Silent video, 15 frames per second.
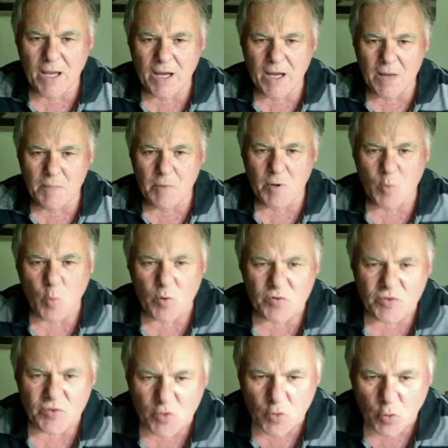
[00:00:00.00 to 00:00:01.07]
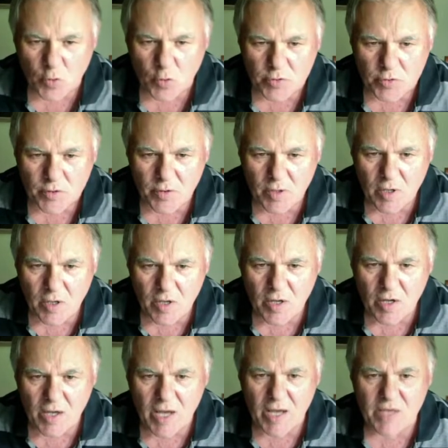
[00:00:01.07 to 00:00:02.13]
But it wasn't good
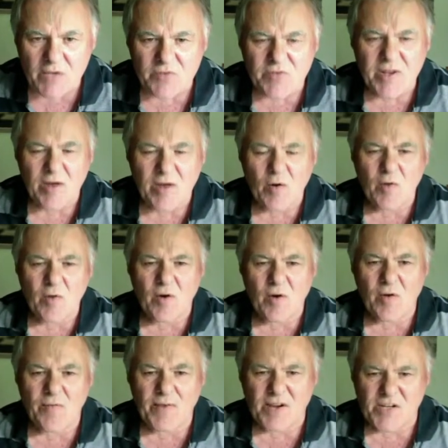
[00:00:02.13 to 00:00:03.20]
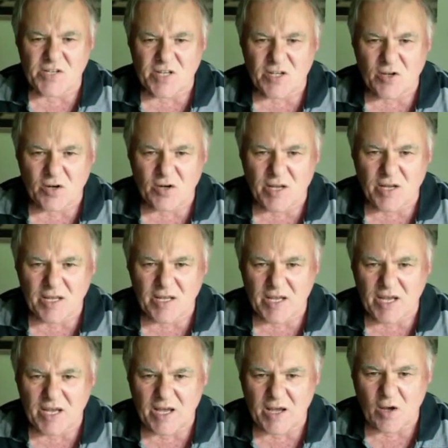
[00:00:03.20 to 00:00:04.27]
because now I've actually got
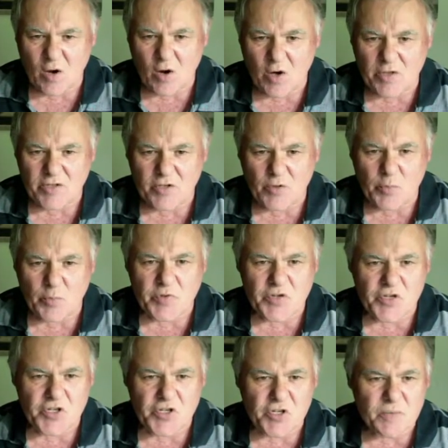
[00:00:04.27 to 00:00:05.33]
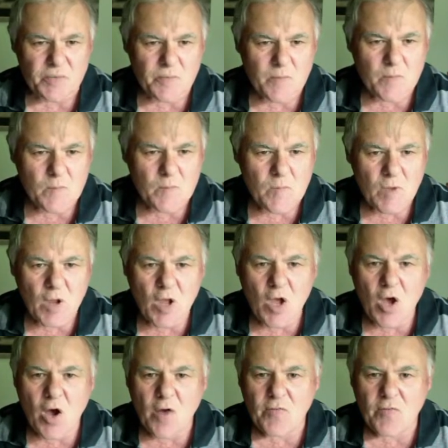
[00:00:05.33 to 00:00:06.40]
a ideal position.
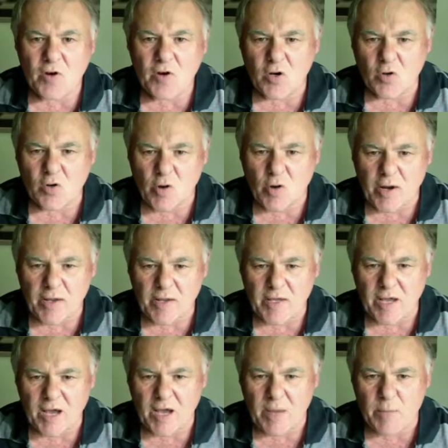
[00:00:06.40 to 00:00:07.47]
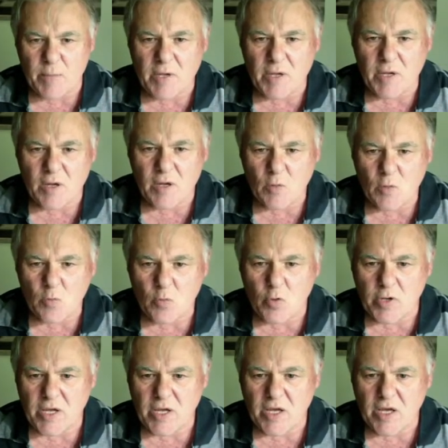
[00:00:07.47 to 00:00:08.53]
I've got a great game here. Rook
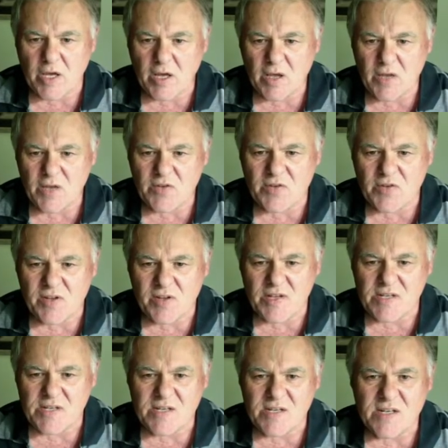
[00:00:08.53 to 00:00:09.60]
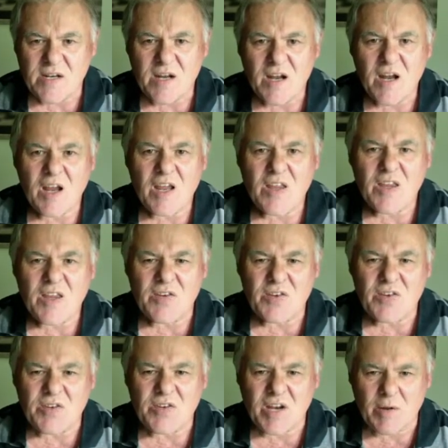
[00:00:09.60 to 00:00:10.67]
here. You see this? This is
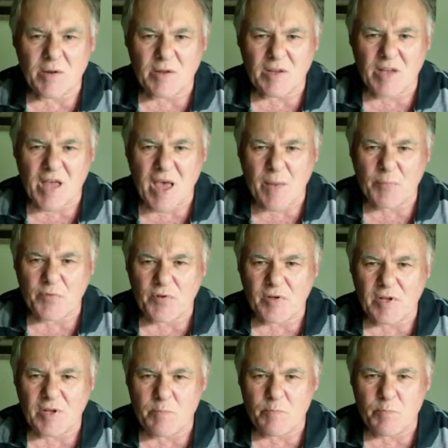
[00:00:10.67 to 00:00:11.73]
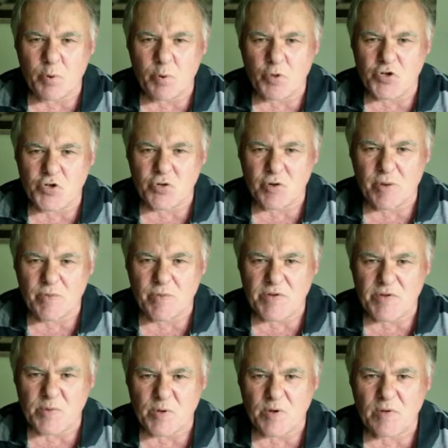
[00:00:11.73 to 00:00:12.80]
going to absolutely butcher in this
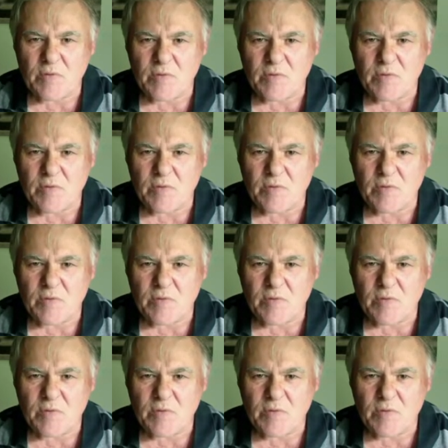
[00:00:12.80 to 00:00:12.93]
row.